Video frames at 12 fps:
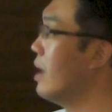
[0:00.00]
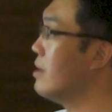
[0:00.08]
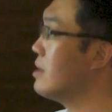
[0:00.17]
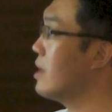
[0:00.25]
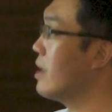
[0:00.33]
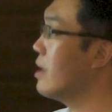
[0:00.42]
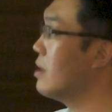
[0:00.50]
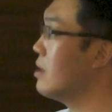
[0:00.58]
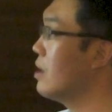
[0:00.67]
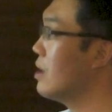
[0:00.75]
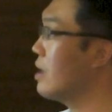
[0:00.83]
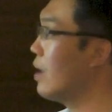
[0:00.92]
and
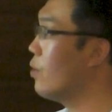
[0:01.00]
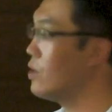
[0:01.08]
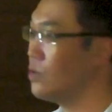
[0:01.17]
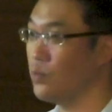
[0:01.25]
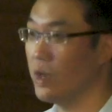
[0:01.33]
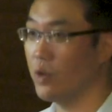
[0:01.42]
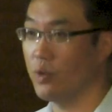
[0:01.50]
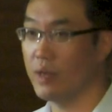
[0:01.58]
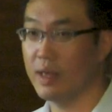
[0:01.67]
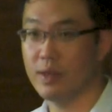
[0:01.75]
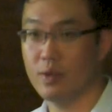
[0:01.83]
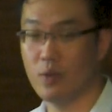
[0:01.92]
second, which
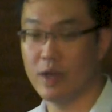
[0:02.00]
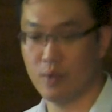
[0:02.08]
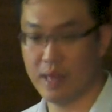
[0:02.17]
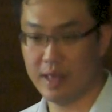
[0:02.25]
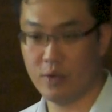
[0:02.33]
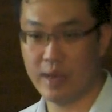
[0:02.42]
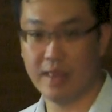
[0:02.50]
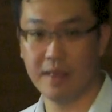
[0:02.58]
regulatory